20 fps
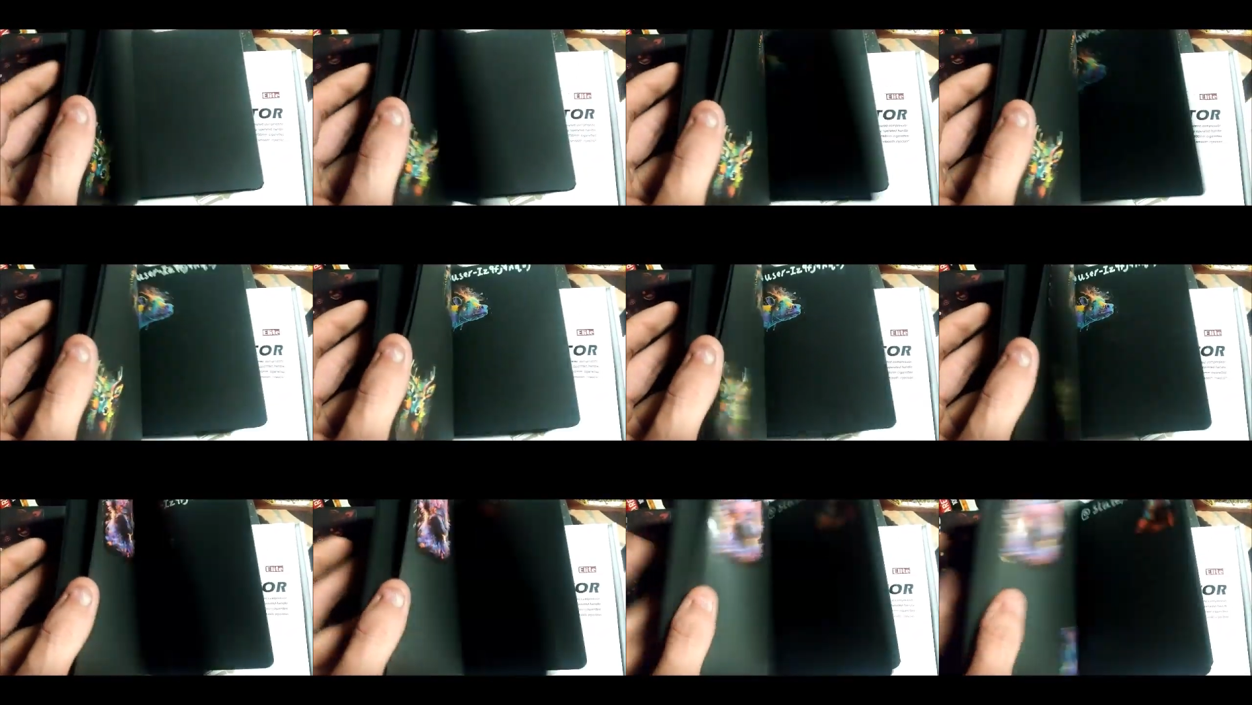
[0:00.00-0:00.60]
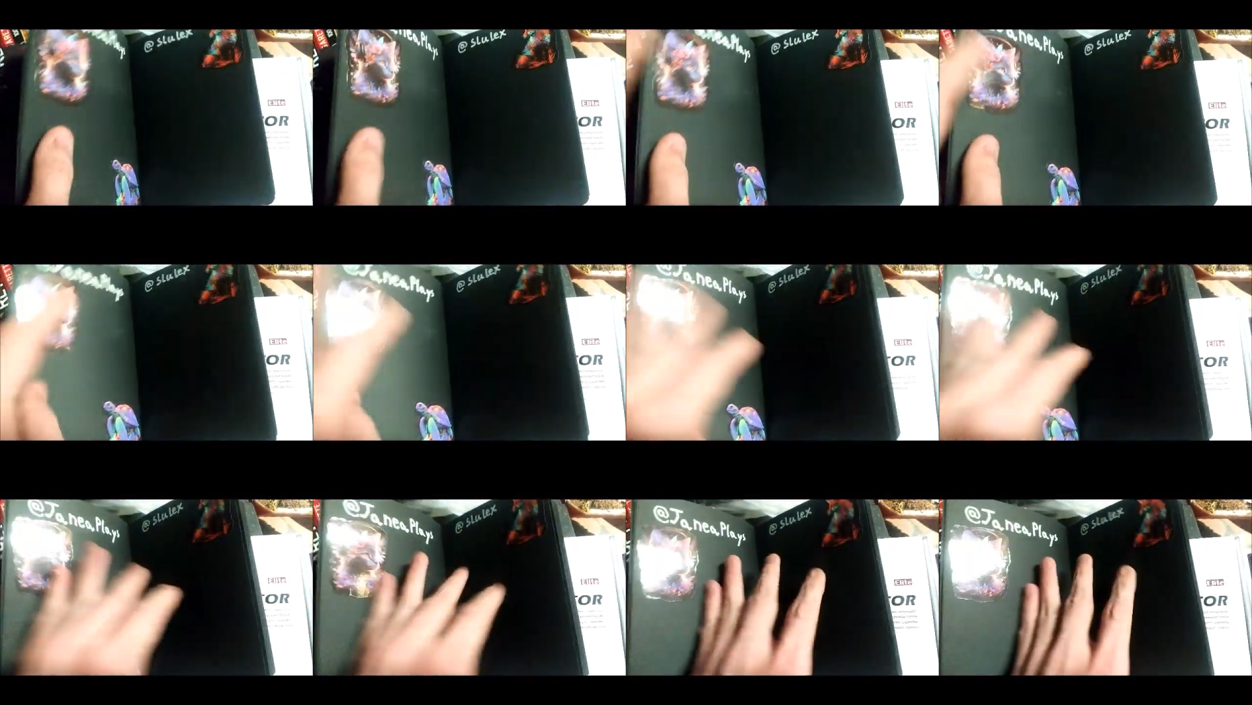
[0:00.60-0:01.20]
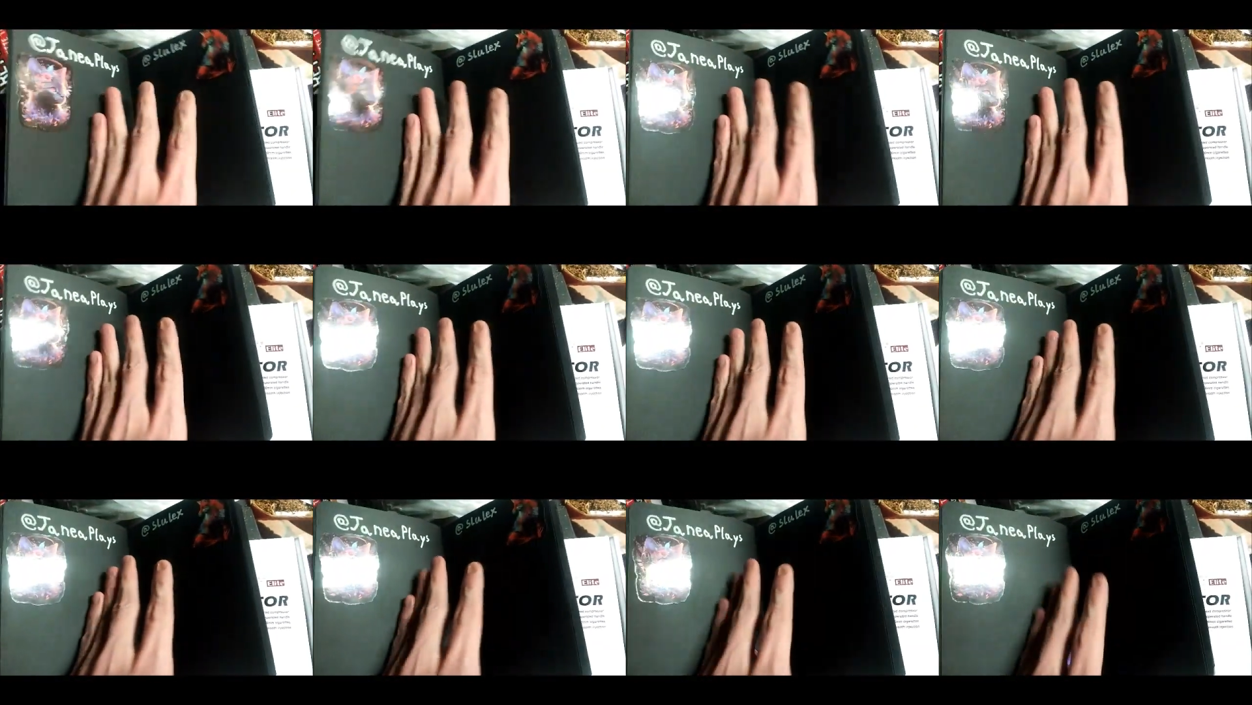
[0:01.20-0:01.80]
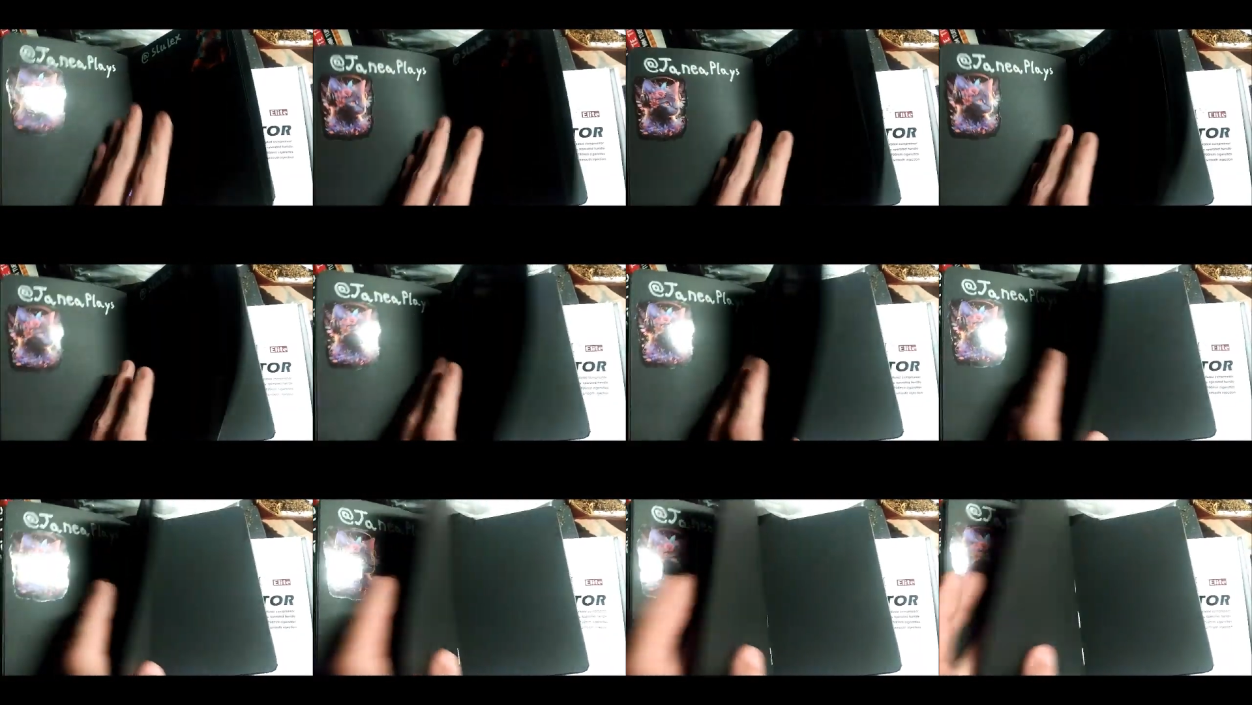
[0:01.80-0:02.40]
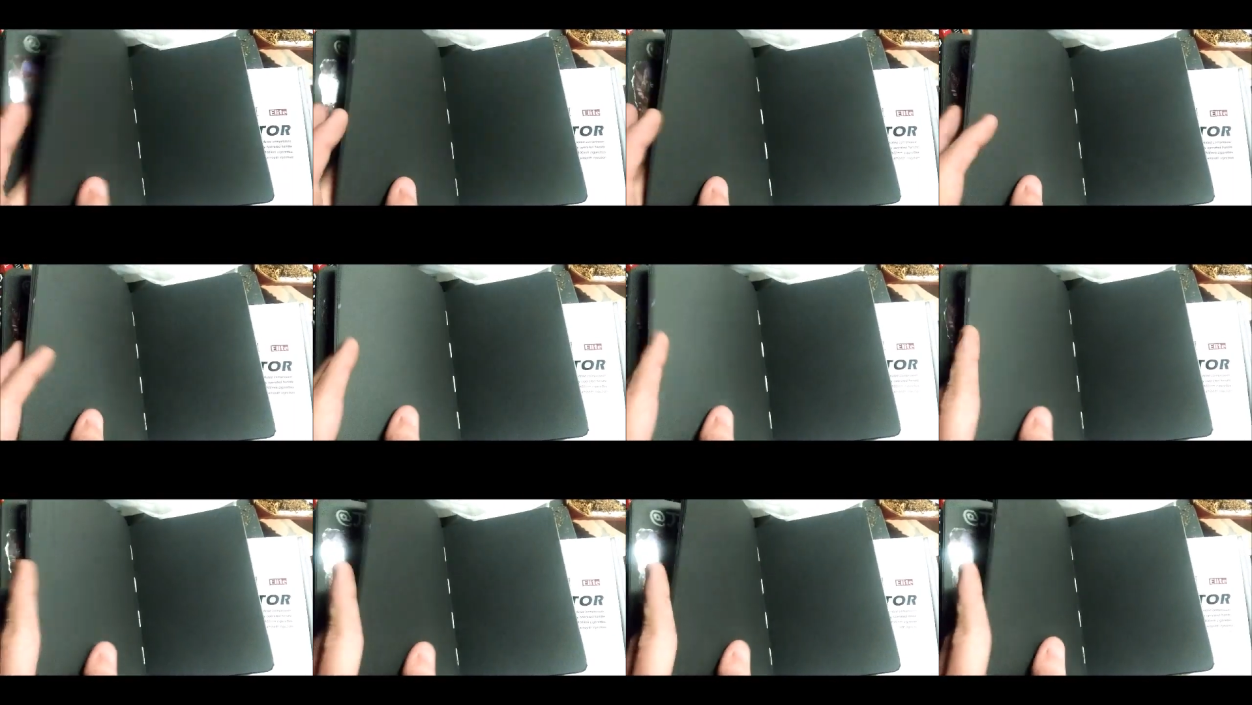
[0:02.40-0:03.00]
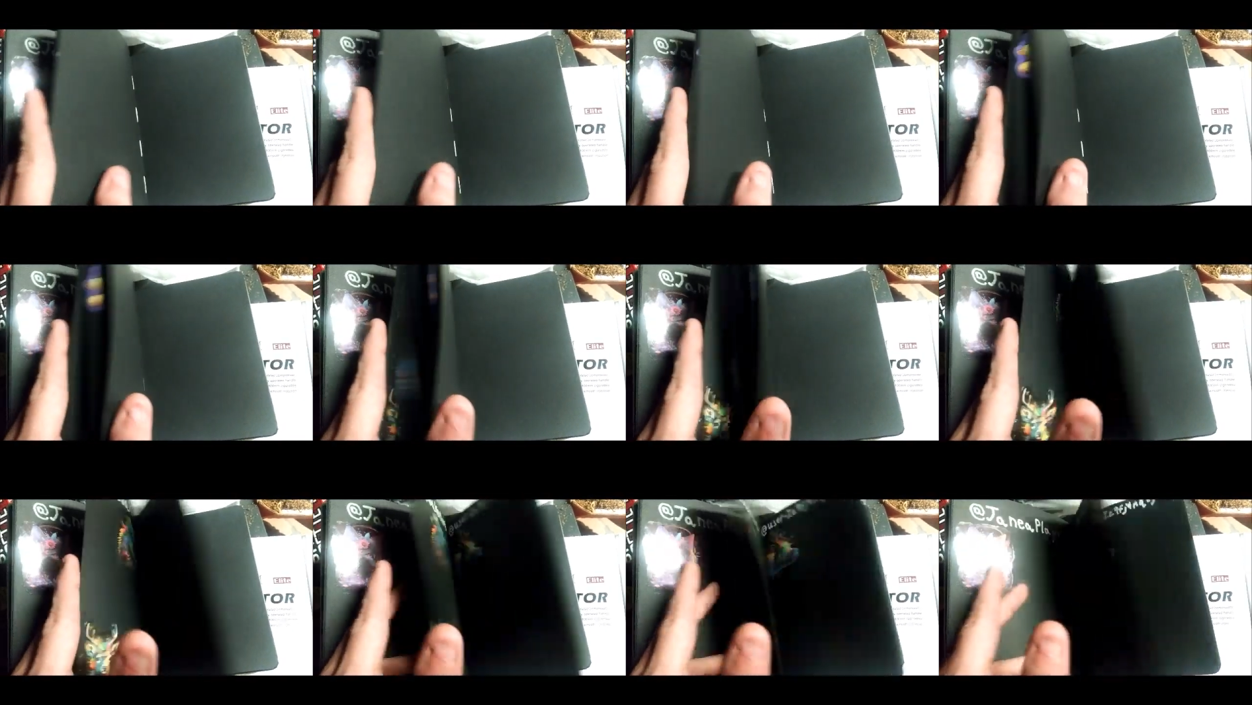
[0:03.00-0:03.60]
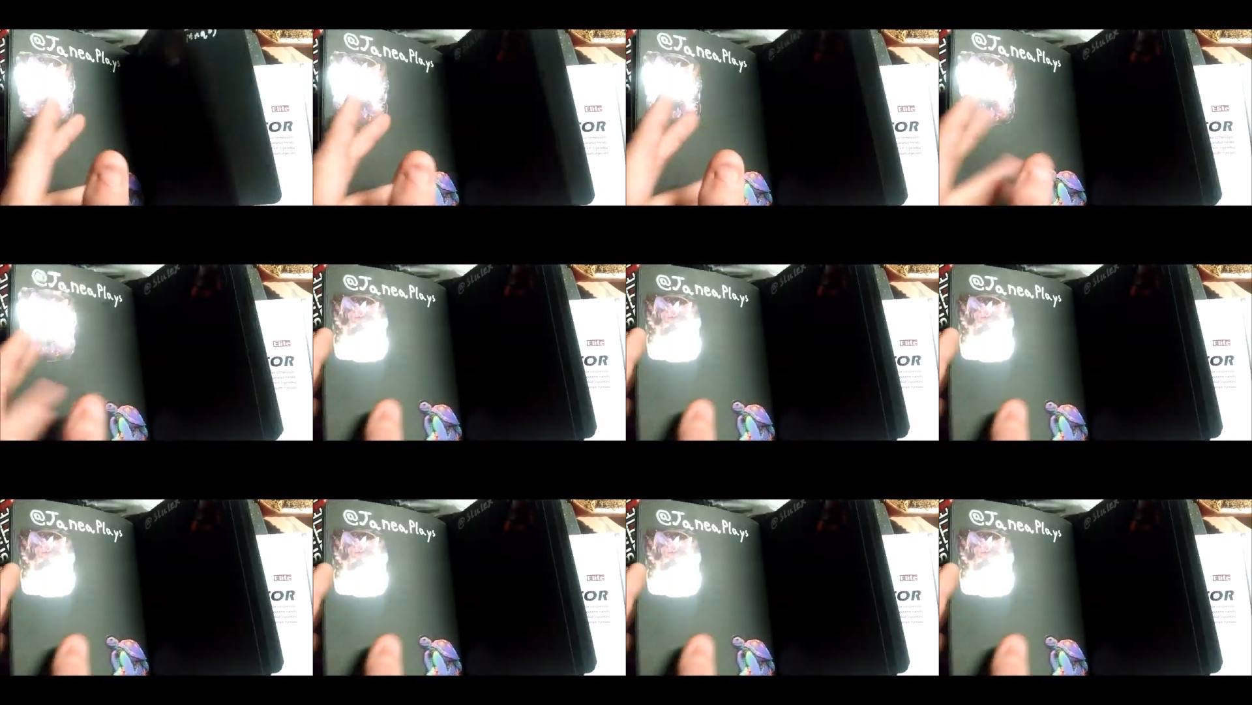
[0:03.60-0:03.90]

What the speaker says: [unreadable: no face in view]